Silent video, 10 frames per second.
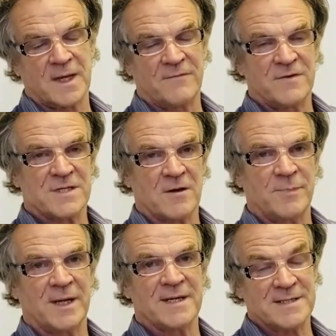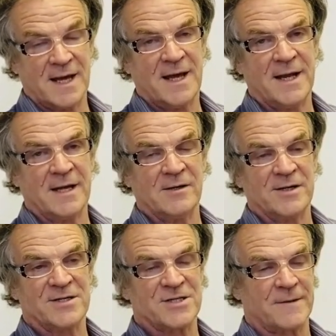if you so please, in
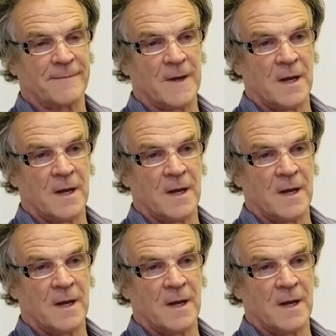English.